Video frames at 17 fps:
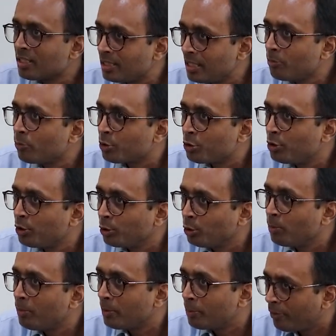ask the same question
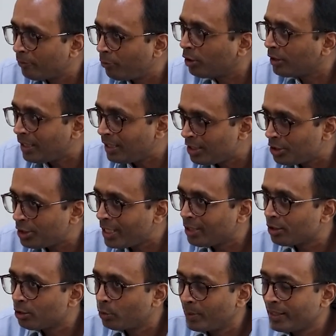to you, but before that, I'll
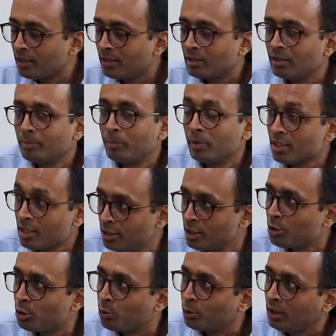share a quick
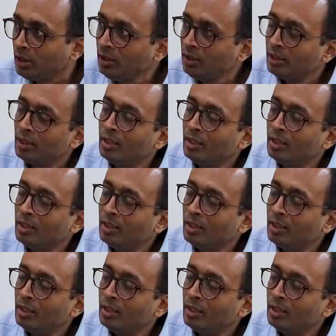personal story.